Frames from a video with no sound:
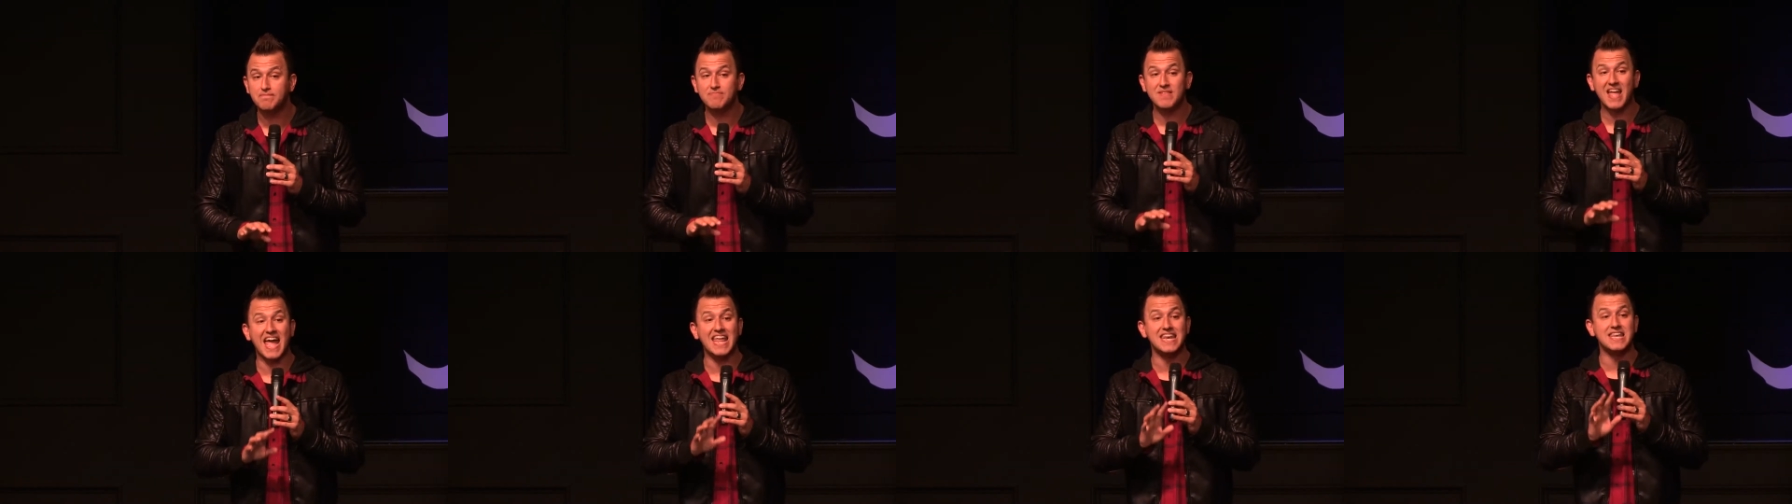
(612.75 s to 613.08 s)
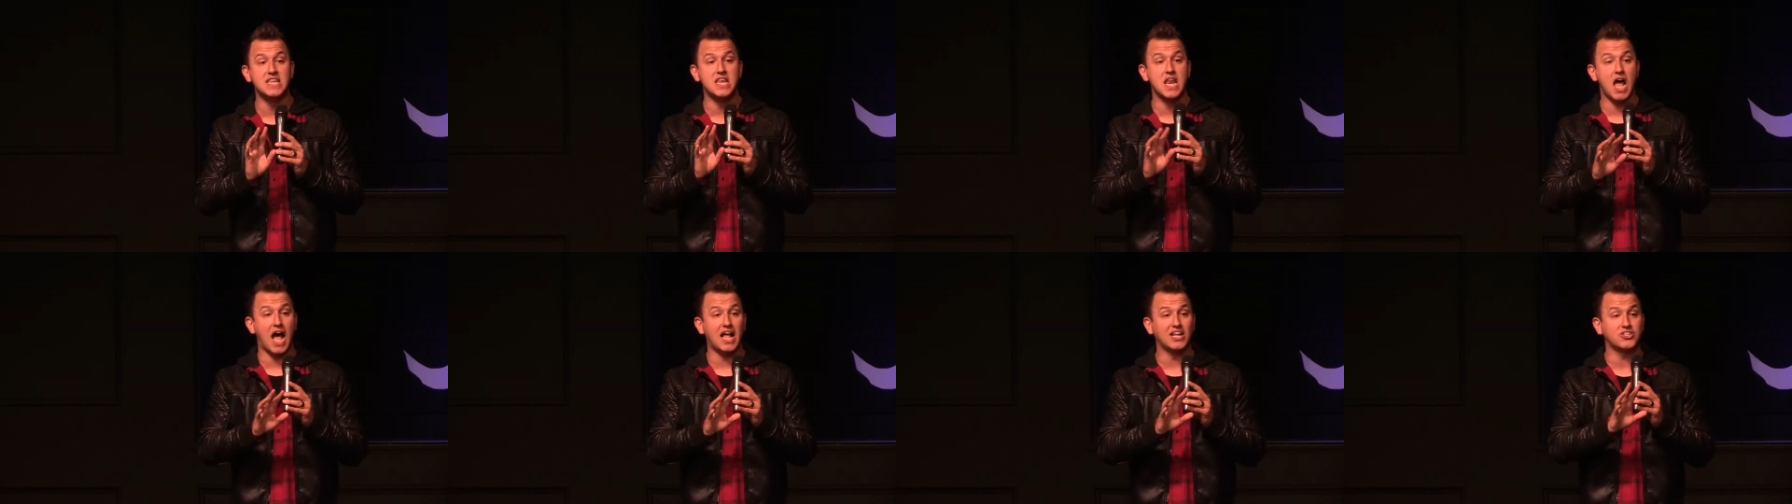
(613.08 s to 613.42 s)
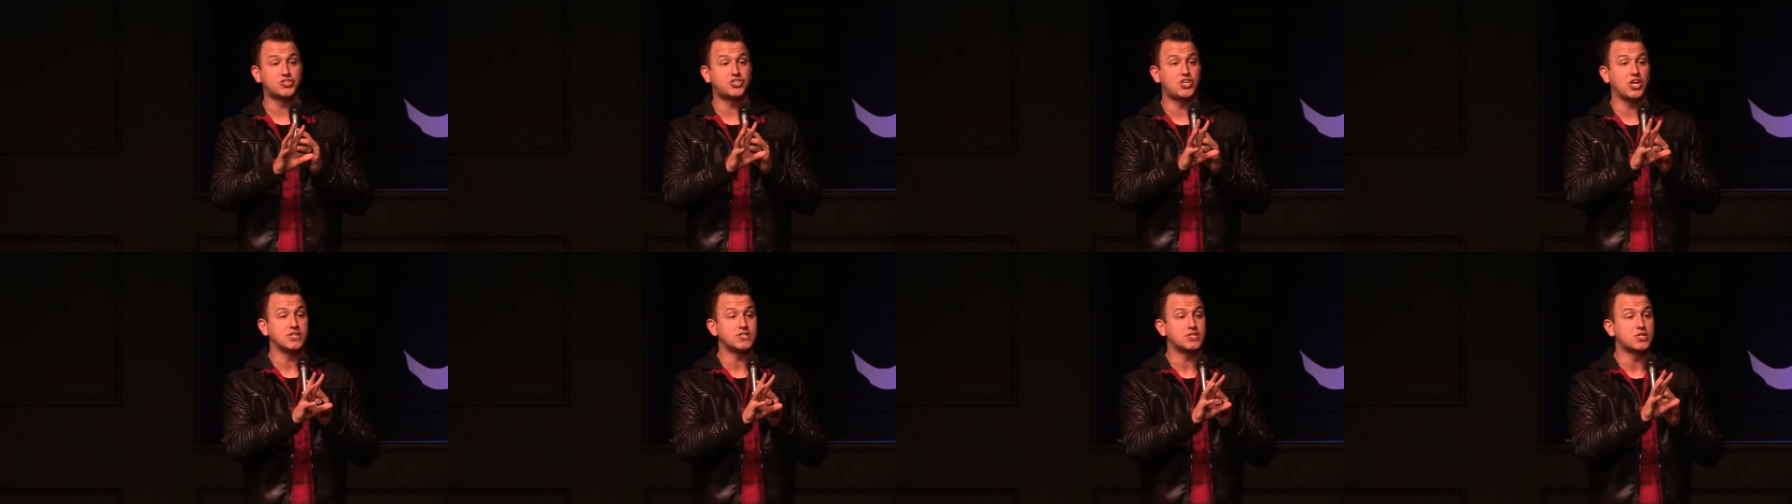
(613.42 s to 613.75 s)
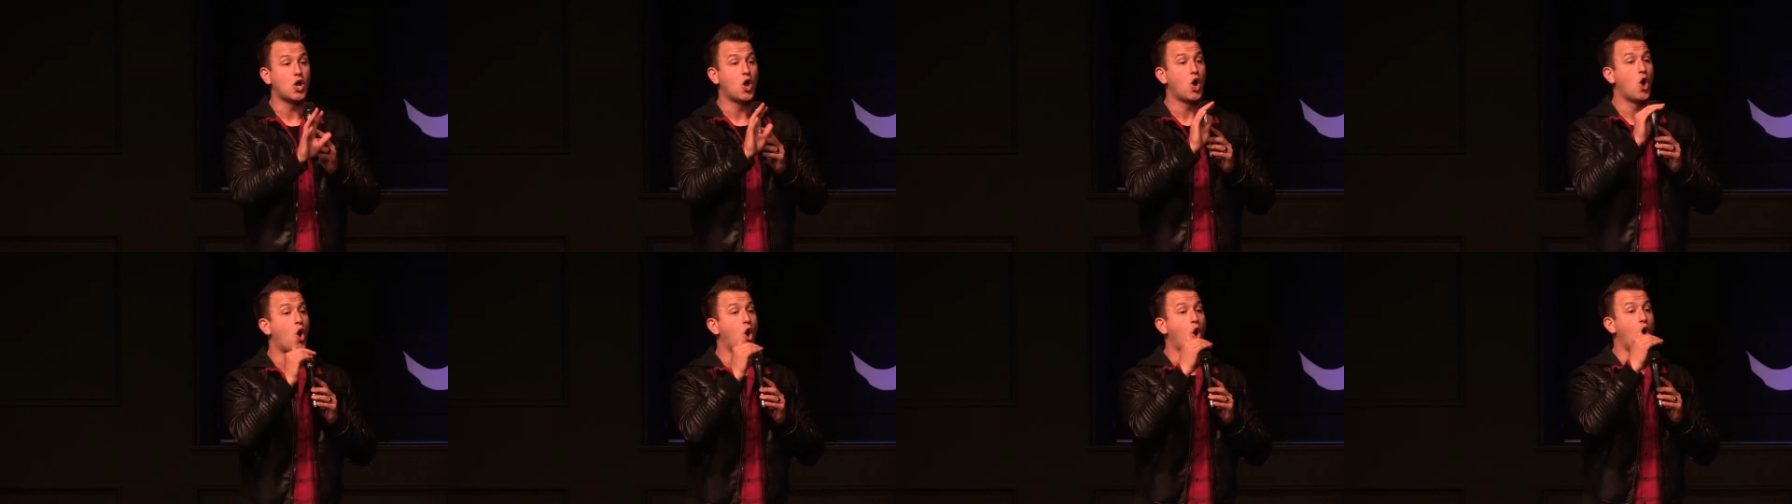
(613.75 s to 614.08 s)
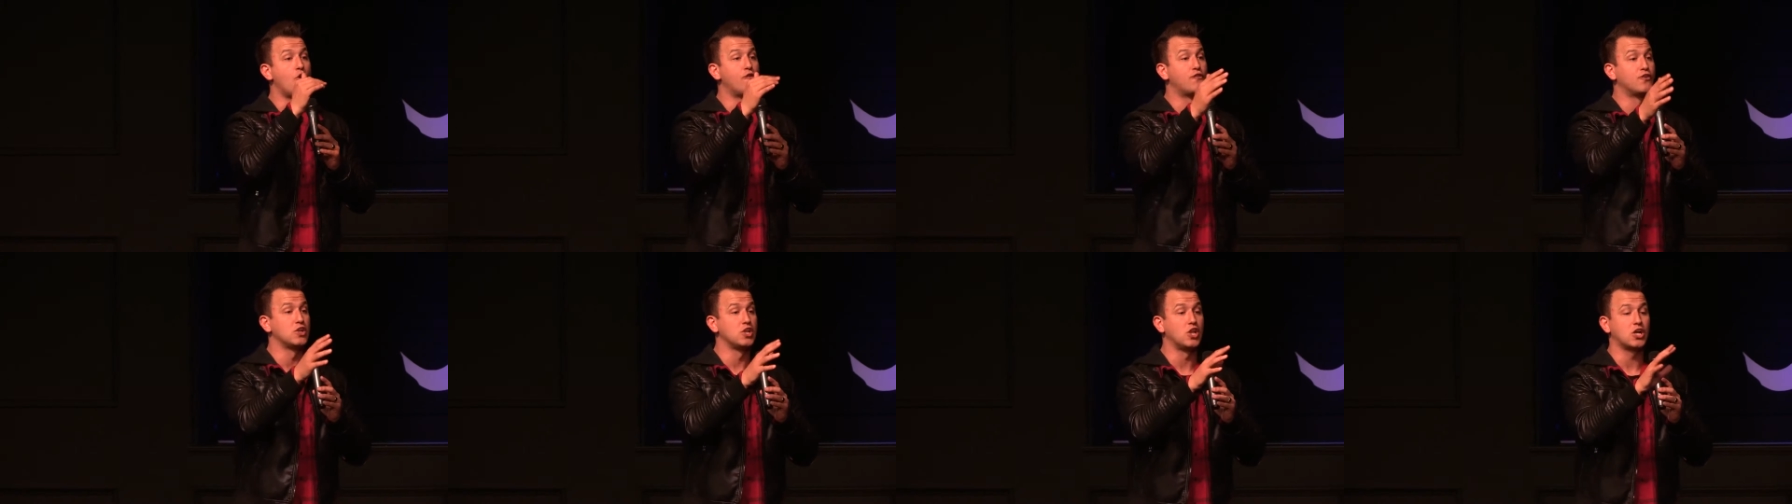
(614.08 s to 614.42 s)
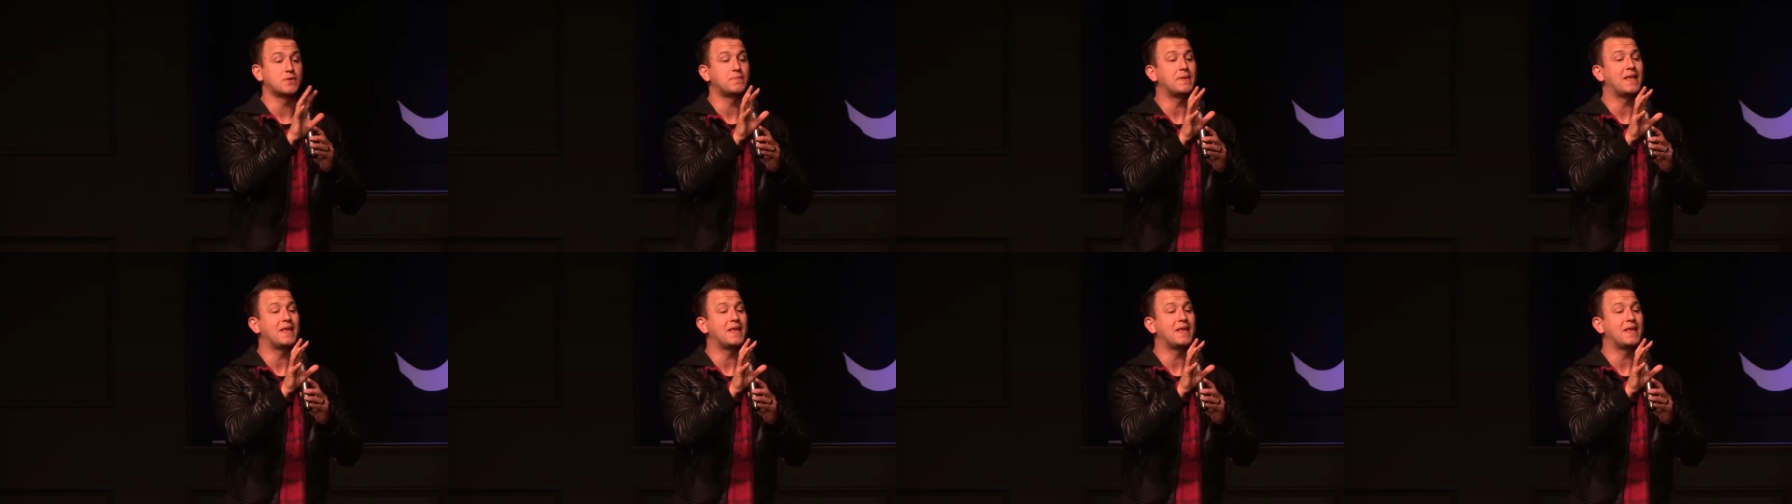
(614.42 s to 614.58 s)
and not just overlook.